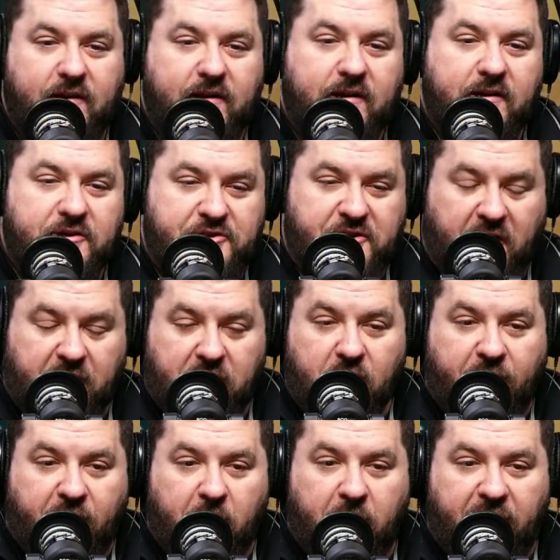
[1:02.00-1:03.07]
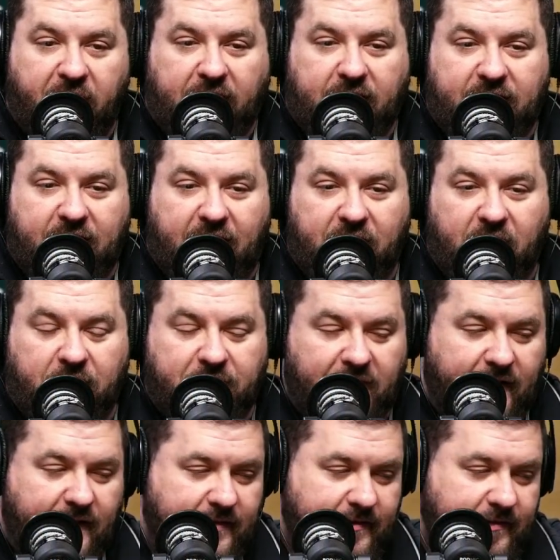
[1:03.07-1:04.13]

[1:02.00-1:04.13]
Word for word: shuttle you from thing to thing, don't they?